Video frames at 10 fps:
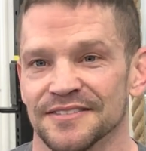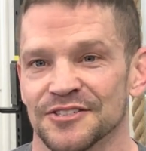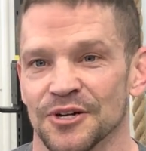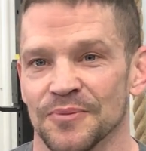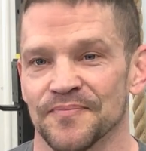
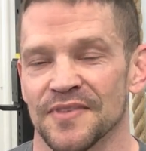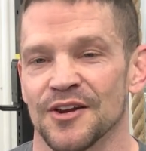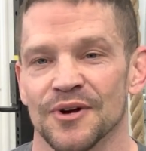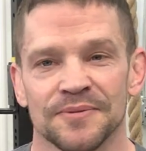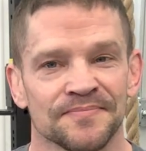So
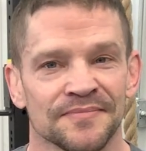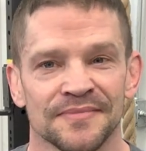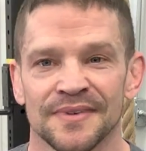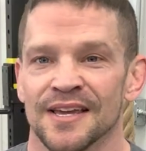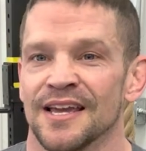anyway,
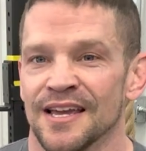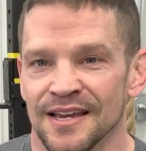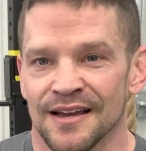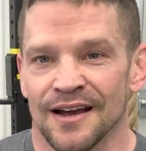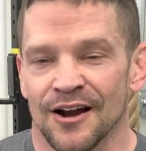
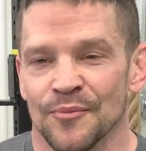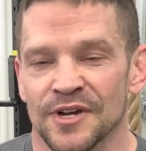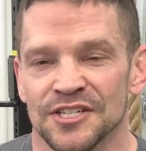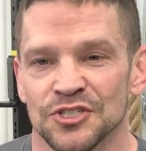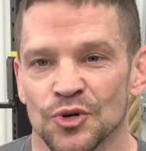hope you
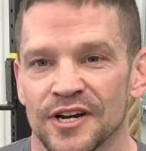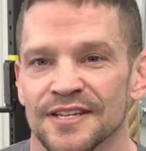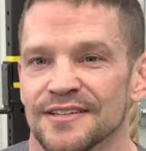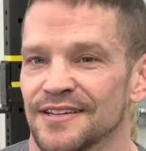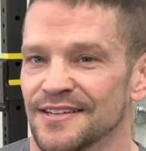guys enjoyed it.